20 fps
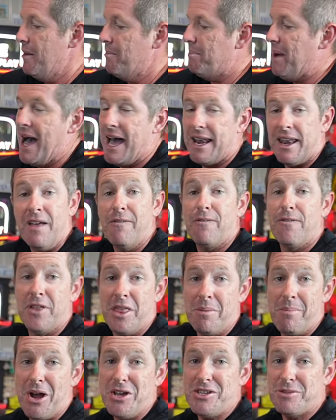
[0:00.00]
but for
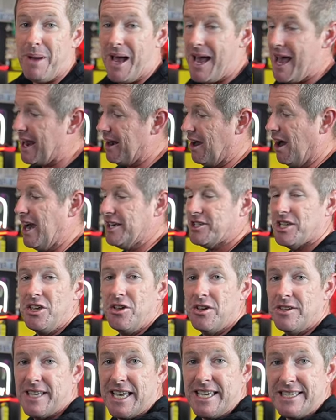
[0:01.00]
the most part, I actually
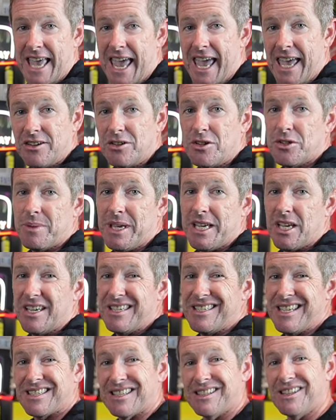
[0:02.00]
use these handles
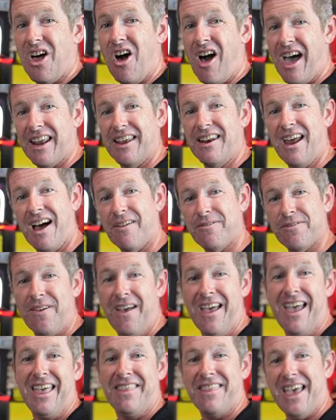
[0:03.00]
because it's light enough
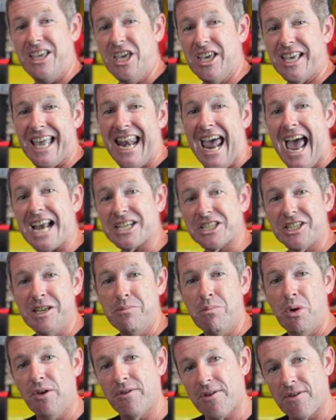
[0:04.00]
that you can actually
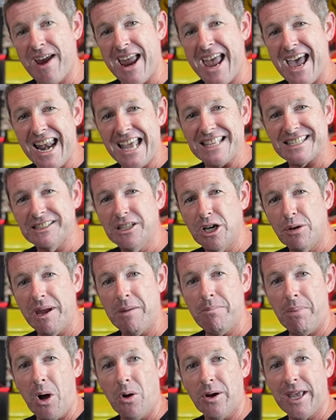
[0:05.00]
move it around. It's a little
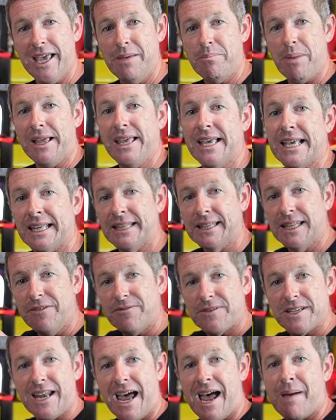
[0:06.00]
bit bulky, but you can
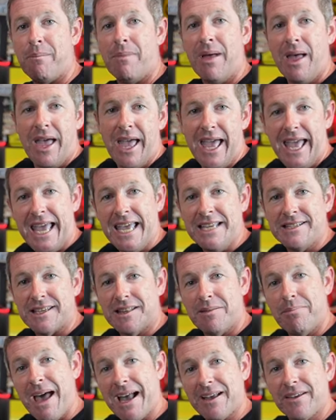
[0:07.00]
lift it up into
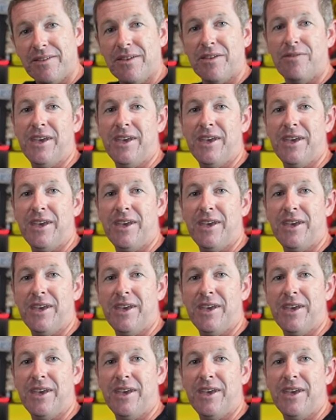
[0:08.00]
the back of your